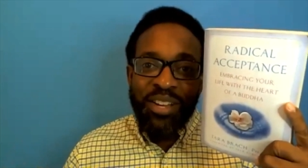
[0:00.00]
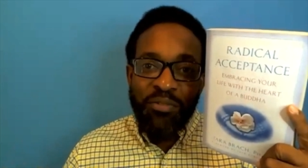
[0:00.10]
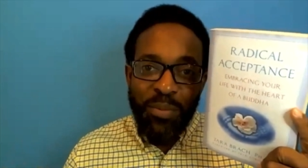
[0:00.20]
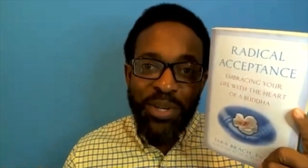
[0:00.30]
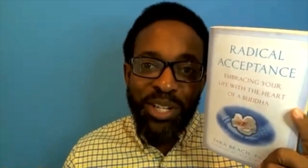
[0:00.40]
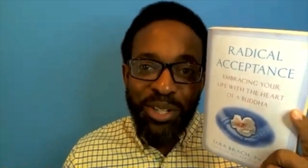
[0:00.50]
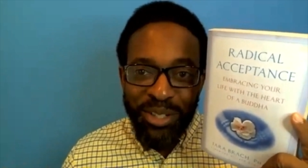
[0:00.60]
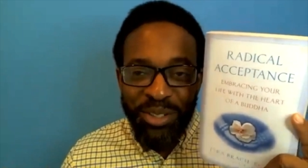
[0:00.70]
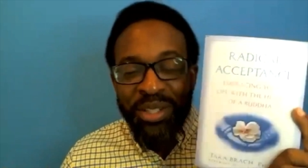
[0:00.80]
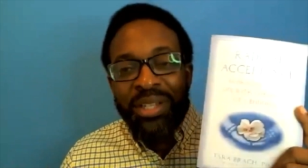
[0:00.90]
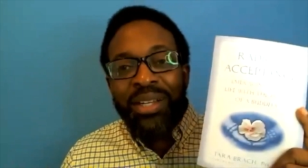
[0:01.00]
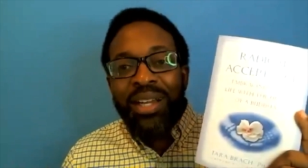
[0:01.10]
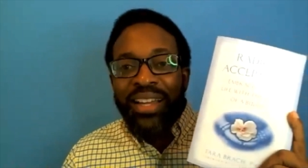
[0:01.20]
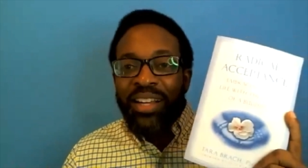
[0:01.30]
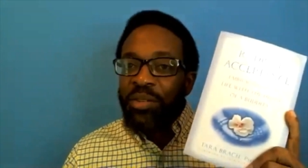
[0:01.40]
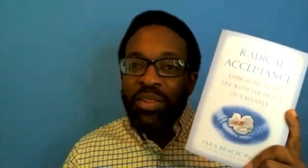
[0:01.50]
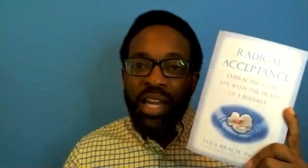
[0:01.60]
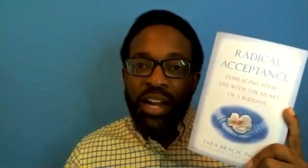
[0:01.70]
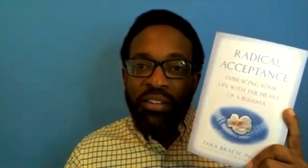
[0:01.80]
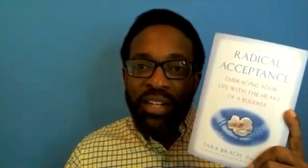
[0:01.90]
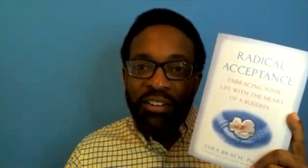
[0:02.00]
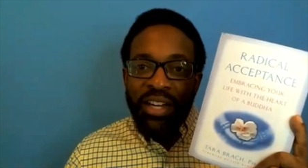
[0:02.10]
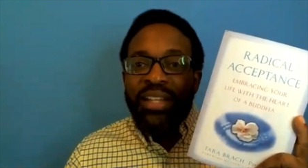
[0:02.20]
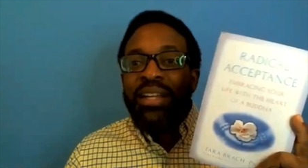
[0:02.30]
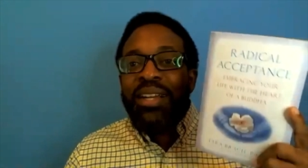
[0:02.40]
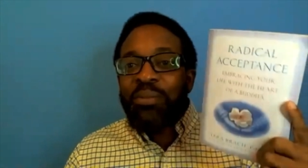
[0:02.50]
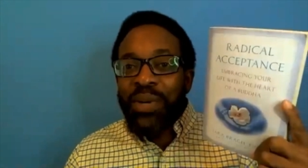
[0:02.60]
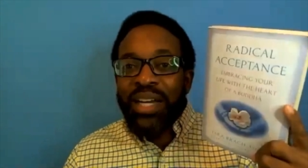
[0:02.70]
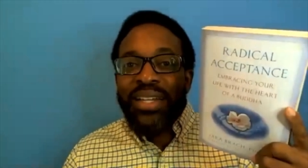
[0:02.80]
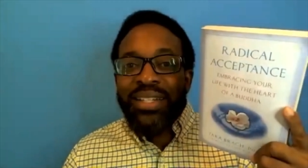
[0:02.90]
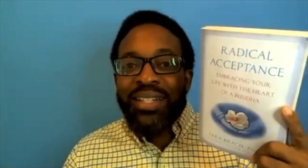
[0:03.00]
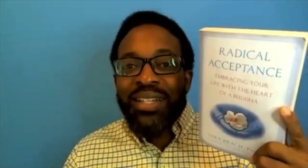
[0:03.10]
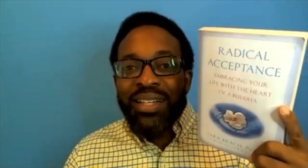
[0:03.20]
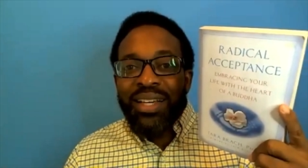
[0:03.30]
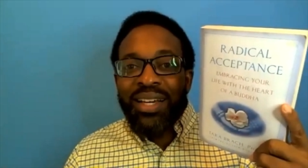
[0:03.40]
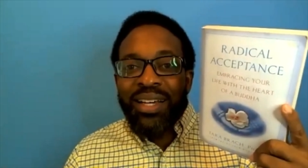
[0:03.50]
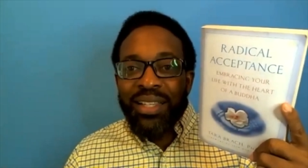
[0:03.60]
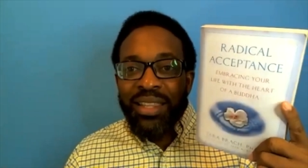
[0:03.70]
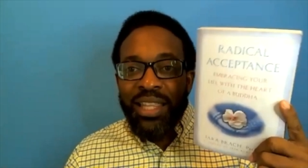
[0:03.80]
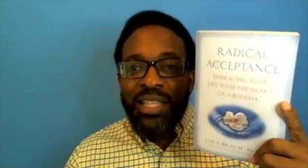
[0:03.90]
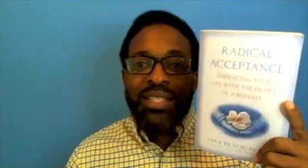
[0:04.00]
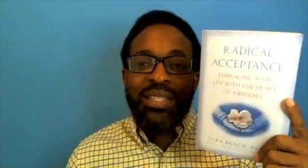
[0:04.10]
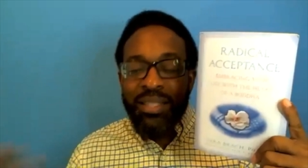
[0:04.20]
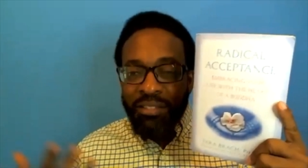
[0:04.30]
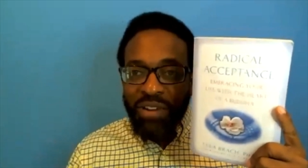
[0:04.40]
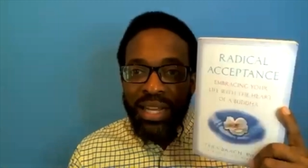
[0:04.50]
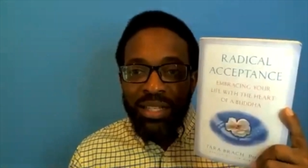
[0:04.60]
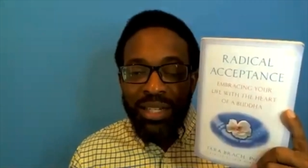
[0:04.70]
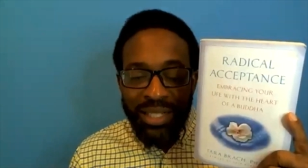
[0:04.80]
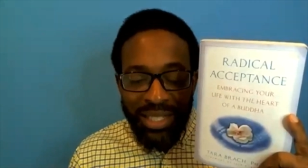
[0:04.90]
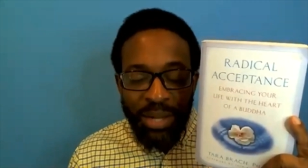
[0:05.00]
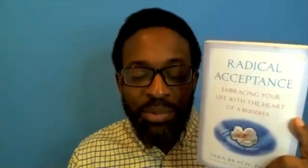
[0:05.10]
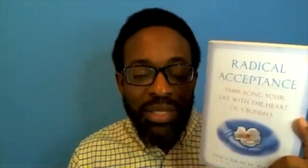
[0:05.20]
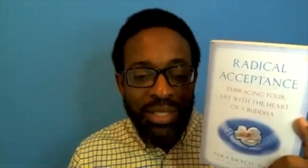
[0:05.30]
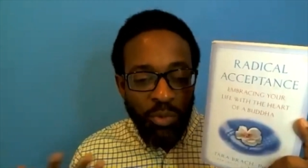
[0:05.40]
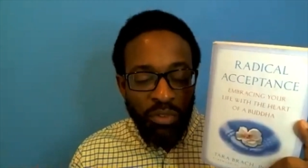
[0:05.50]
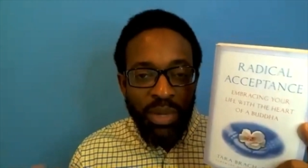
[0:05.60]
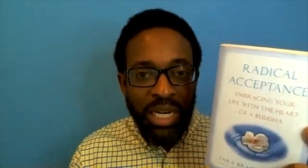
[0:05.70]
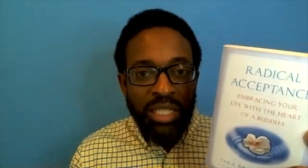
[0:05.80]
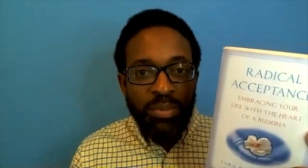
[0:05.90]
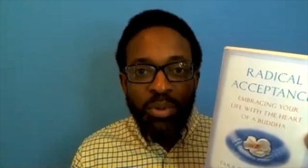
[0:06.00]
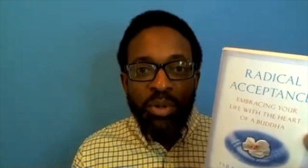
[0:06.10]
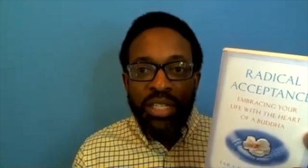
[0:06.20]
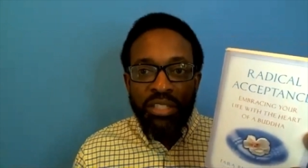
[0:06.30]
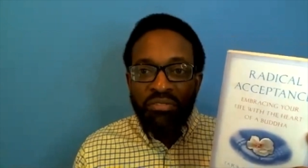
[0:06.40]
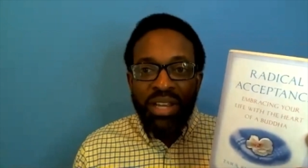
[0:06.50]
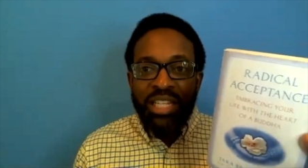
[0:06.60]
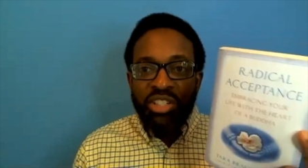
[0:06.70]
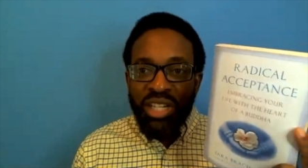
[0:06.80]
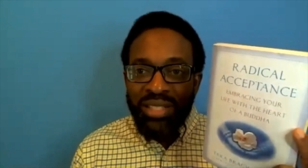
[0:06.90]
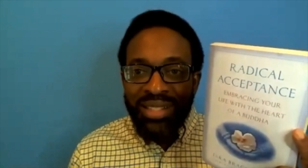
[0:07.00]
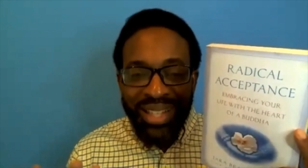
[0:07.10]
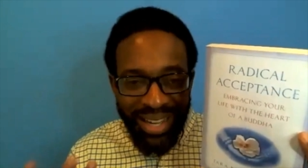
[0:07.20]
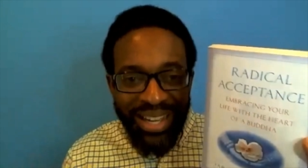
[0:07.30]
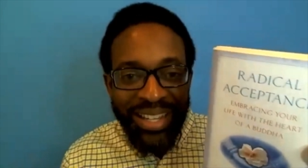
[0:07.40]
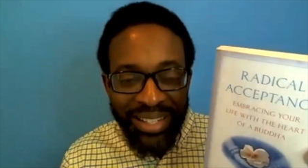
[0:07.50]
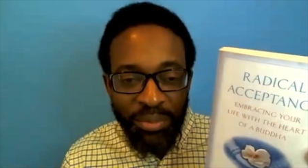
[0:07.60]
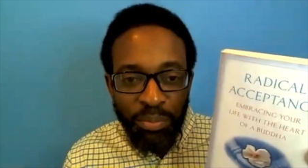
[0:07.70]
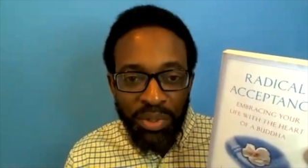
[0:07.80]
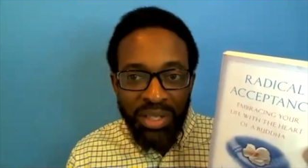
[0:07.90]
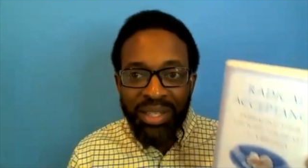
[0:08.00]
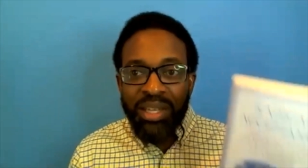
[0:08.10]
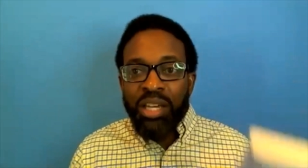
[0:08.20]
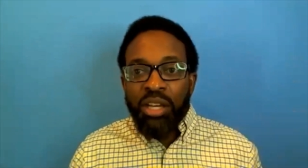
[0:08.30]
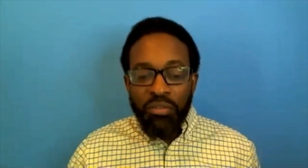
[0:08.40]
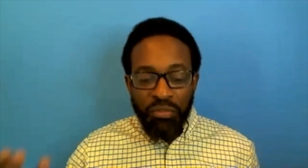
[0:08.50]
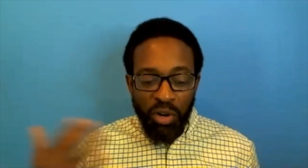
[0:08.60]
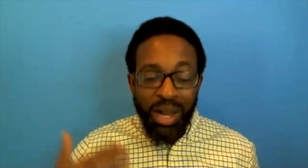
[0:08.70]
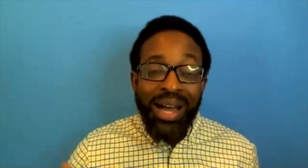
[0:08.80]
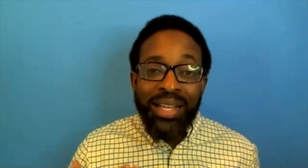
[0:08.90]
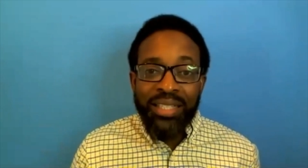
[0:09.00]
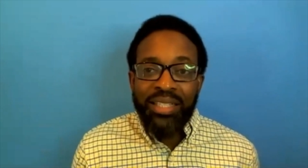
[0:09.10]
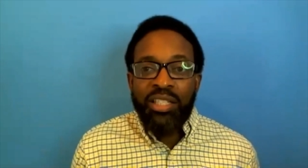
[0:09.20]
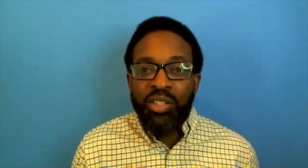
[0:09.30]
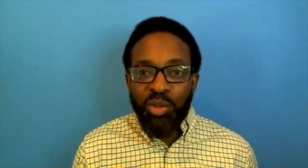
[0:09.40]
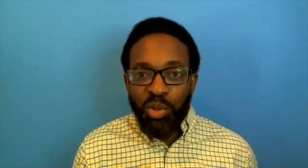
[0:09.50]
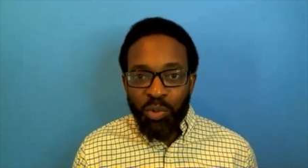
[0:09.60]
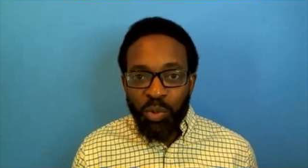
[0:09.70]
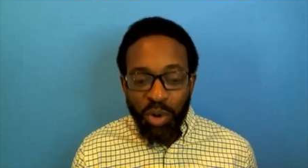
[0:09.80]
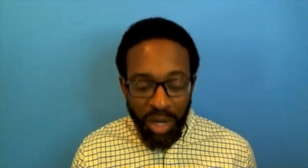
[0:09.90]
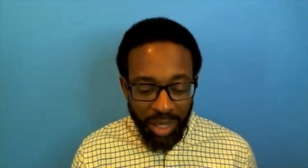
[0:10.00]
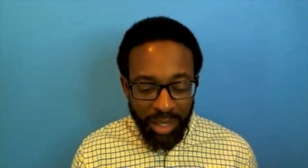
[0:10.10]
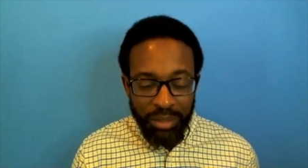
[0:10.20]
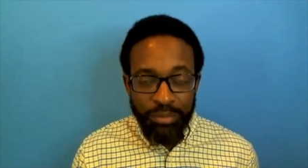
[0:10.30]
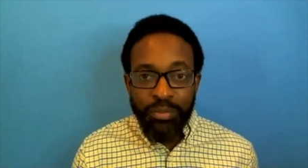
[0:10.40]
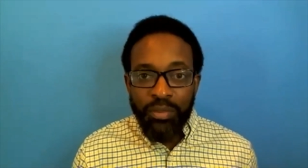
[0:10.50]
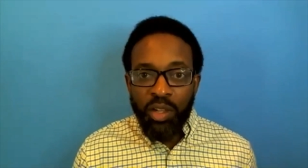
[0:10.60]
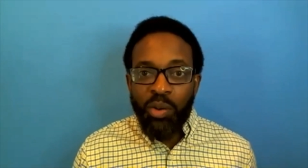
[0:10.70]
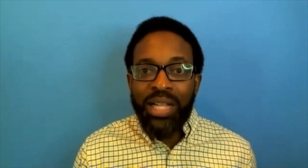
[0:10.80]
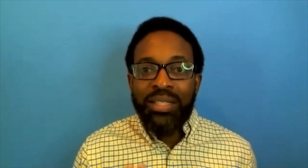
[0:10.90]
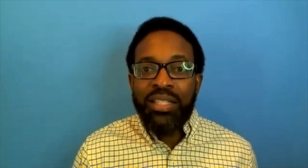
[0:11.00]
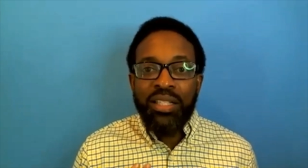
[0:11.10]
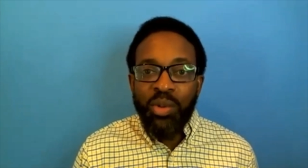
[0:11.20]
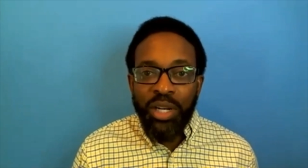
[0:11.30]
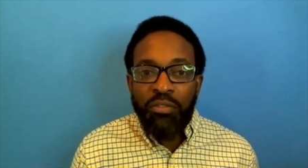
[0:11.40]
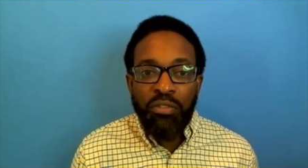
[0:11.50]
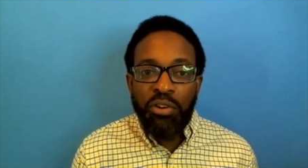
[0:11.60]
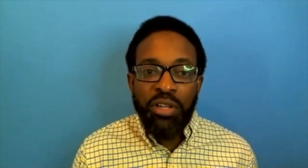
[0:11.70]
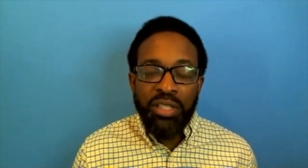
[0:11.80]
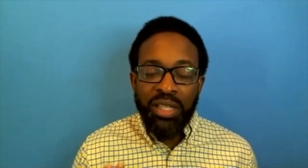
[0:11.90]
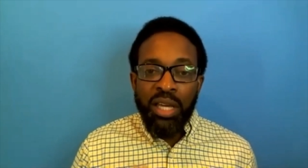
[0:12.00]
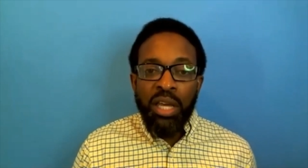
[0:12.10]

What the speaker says: from a guru. I know the irony, right? But this radical acceptance that we've been exploring is really just a guidebook for us to do the work. No one else is doing it for us